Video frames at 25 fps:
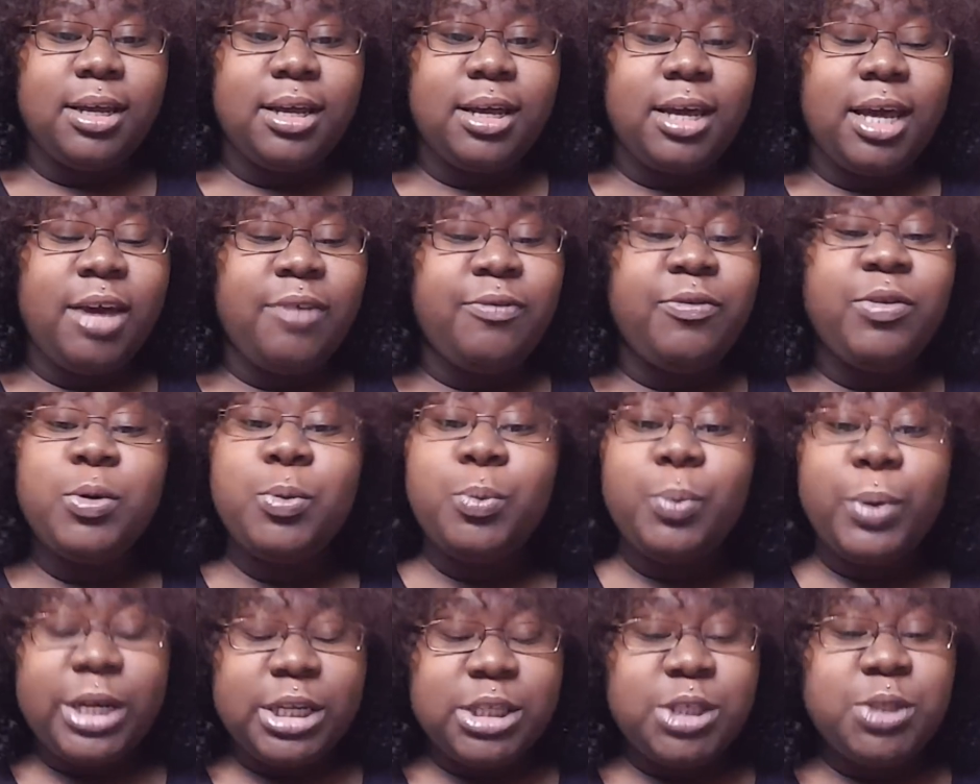If you
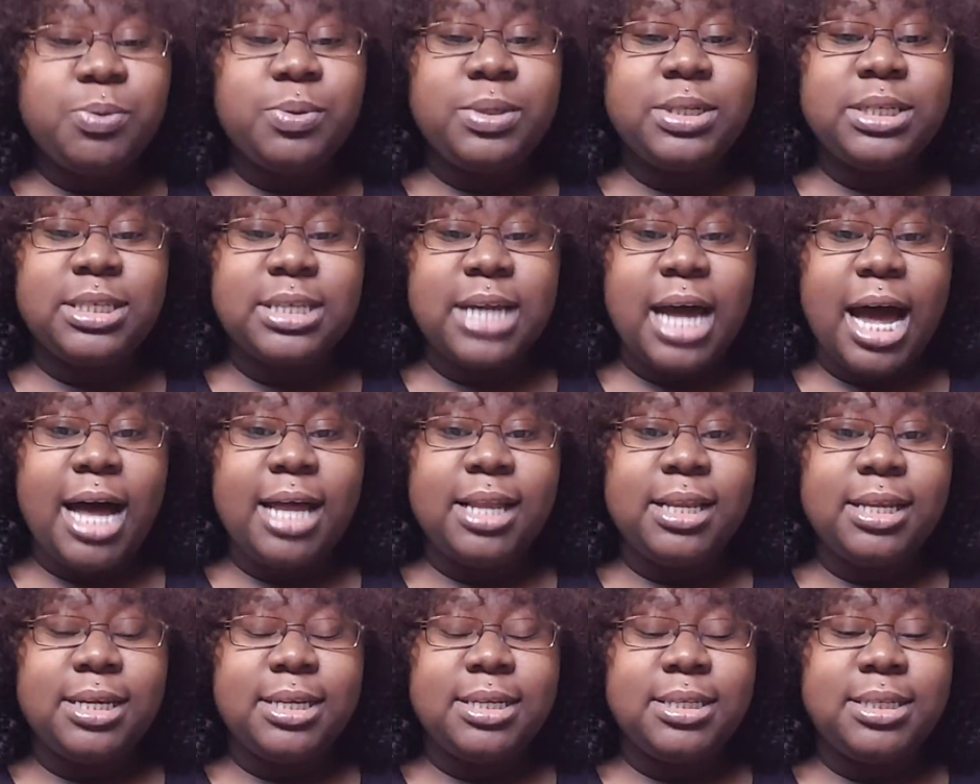went to a
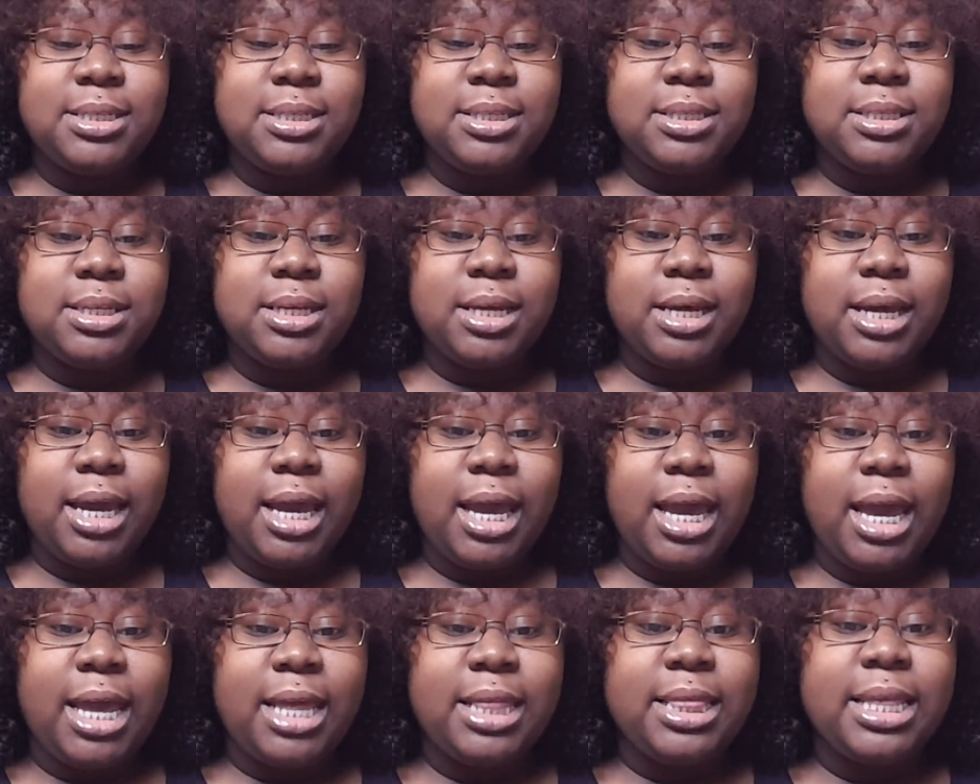stylist
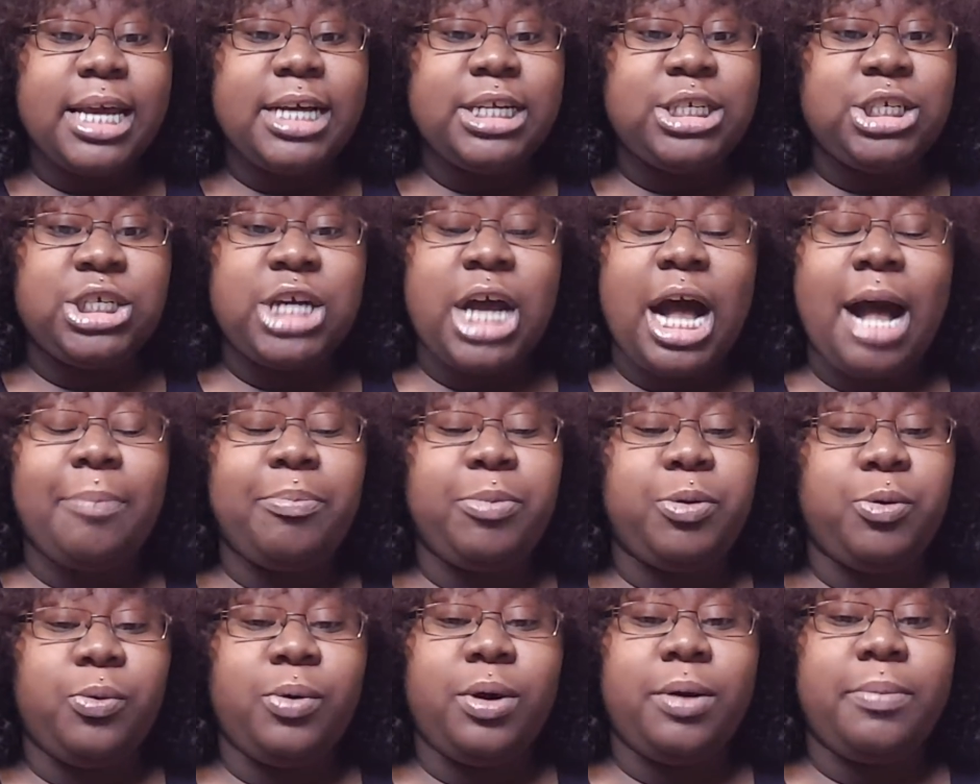and they
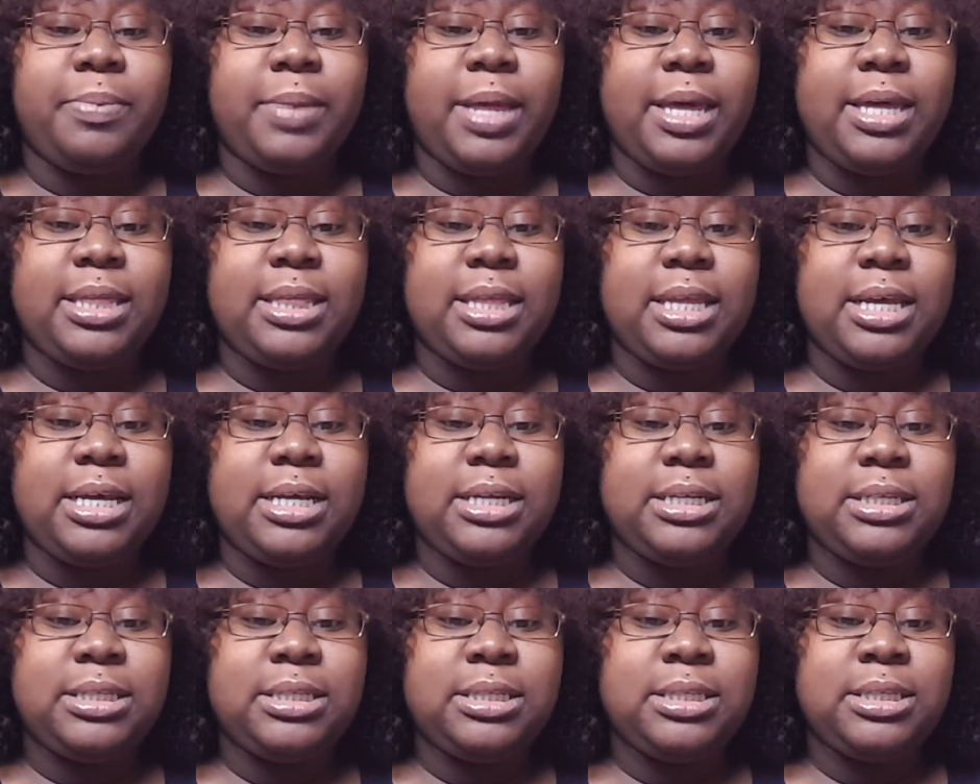chopped you up like
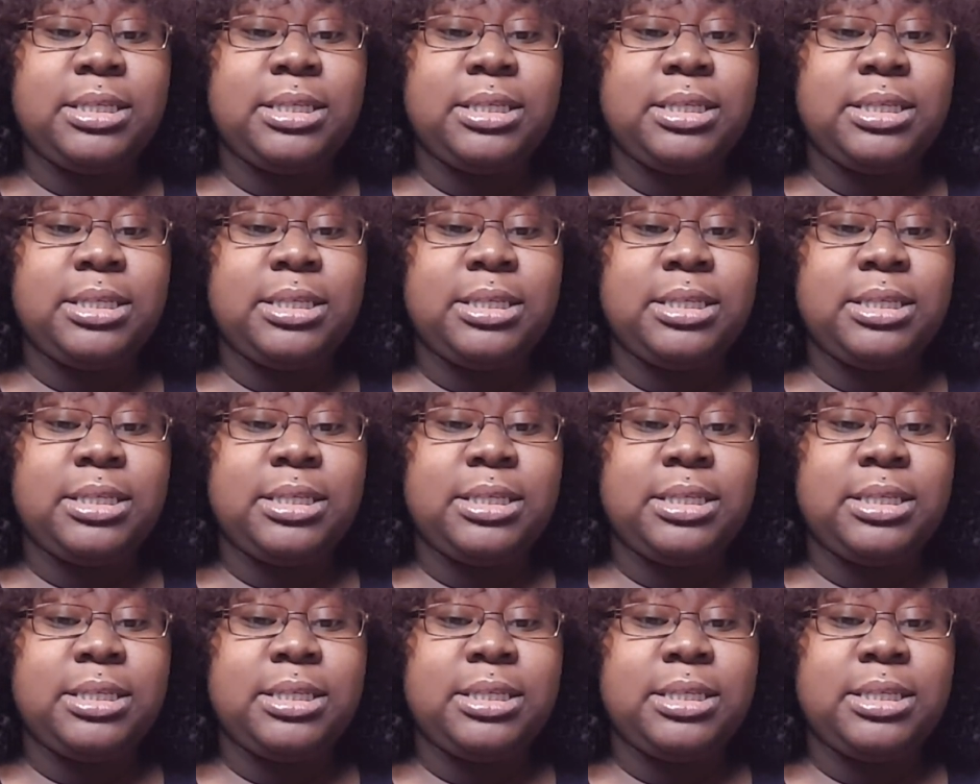this